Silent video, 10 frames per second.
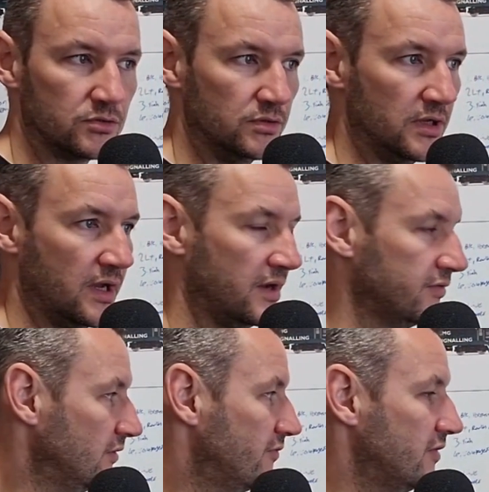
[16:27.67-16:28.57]
so you
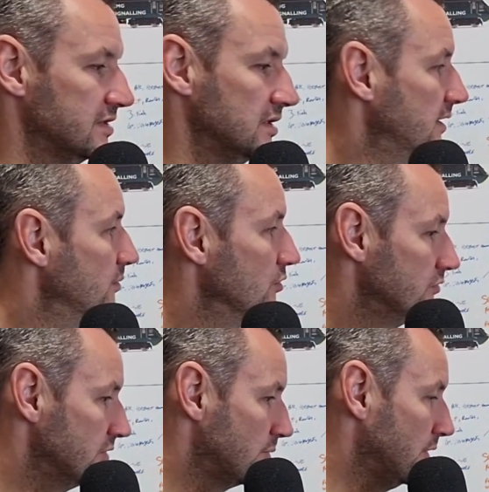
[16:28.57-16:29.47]
have to physically
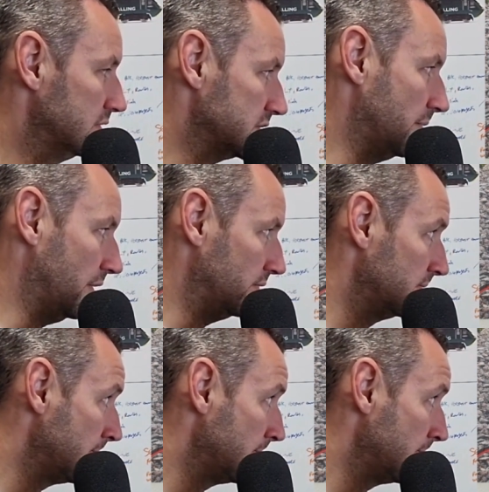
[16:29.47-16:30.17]
move your point somehow.